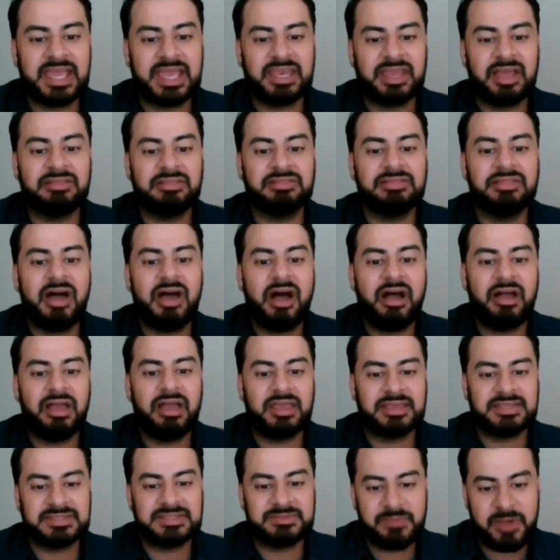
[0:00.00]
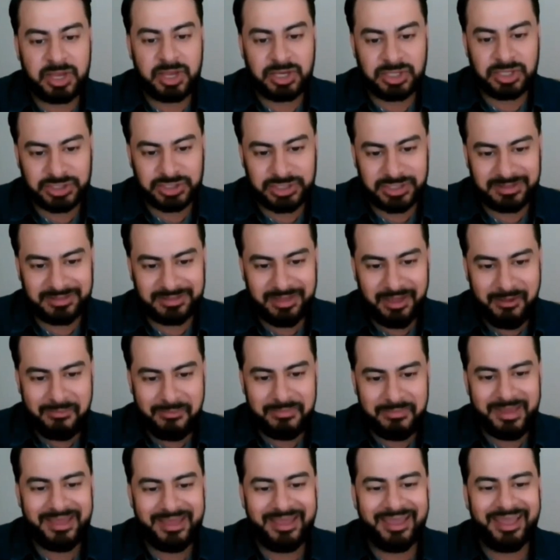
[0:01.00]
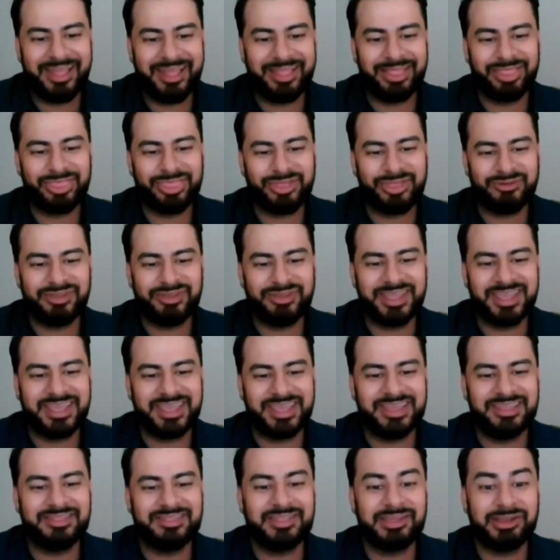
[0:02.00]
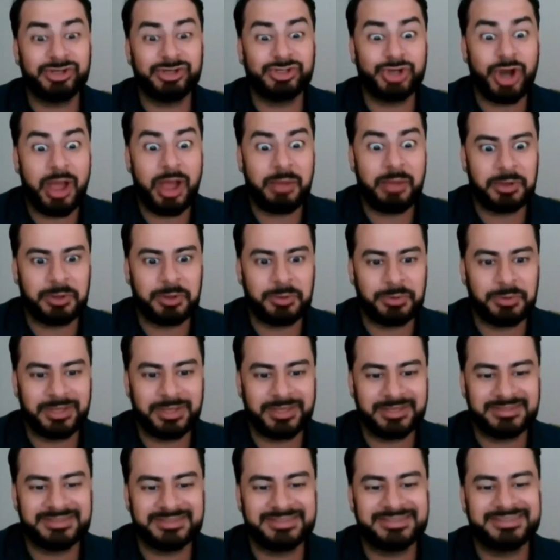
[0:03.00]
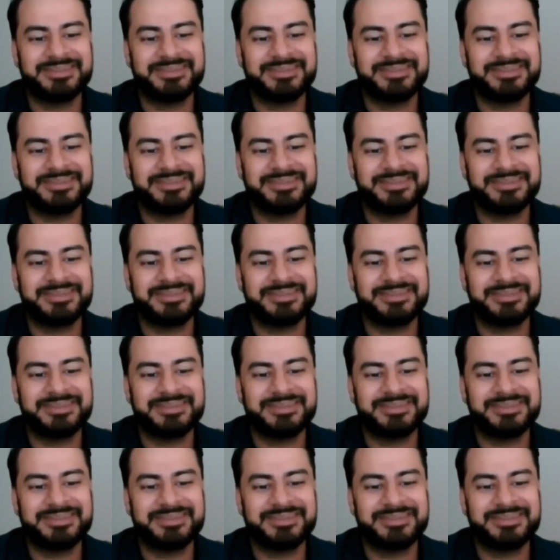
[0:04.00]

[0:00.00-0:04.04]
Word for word: and Allah is punishing them, and three, they're drama queens.